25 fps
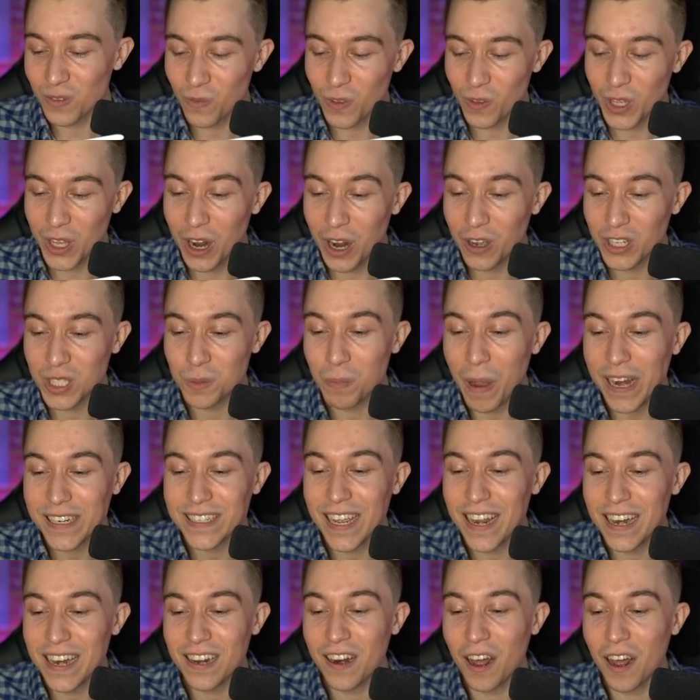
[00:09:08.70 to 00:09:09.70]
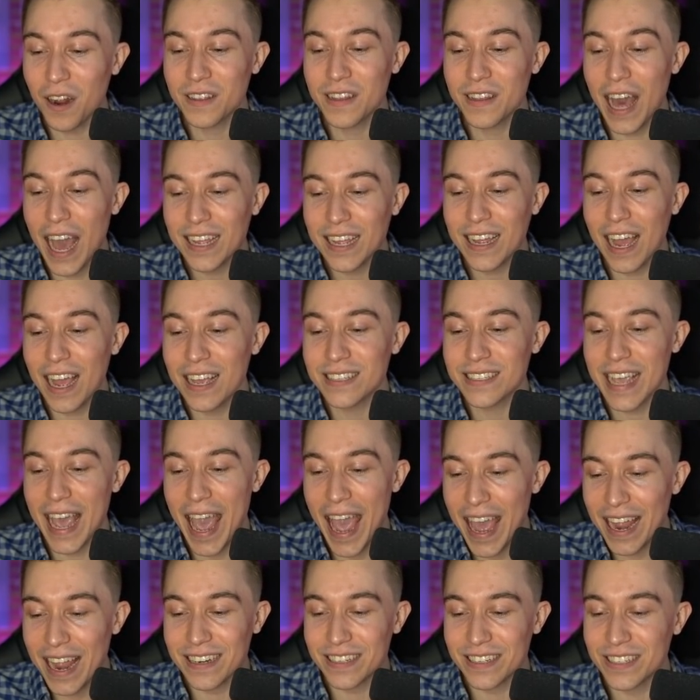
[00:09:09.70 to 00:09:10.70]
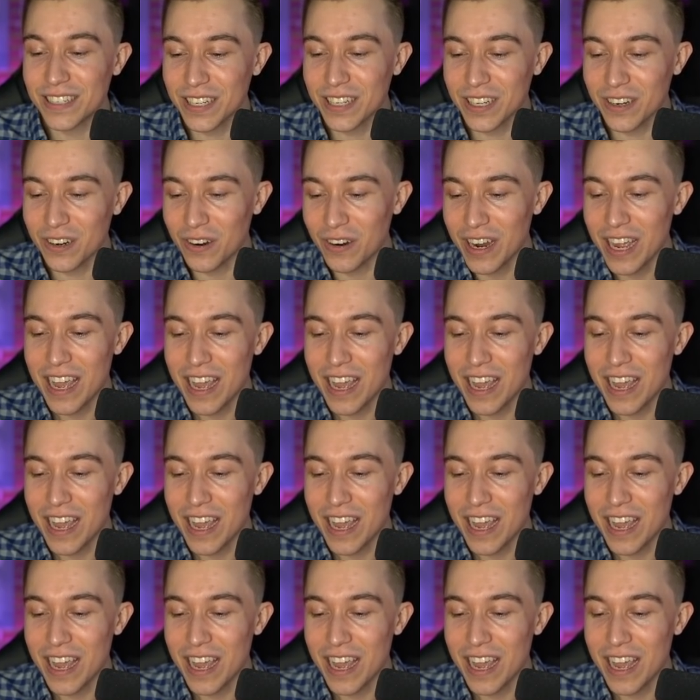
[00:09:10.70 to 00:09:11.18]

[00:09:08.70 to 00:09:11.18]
you know, spectating on that guy's end too,